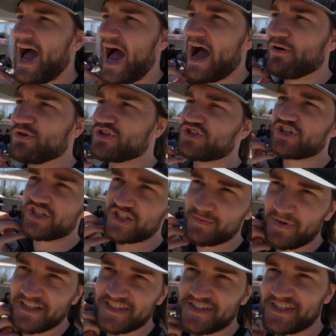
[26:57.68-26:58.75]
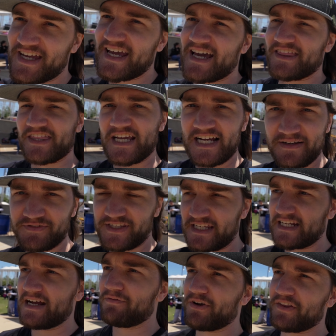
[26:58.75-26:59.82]
I was just about to say I think I've
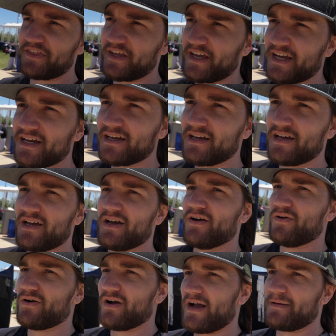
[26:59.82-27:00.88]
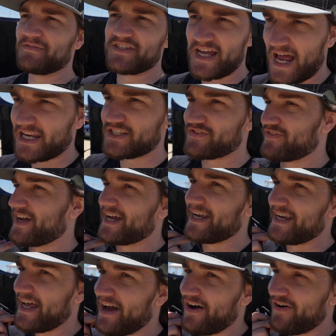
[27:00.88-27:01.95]
seen everything. I'm
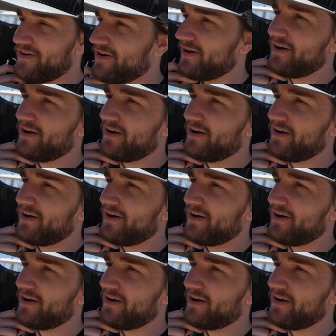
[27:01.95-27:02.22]
satisfied now.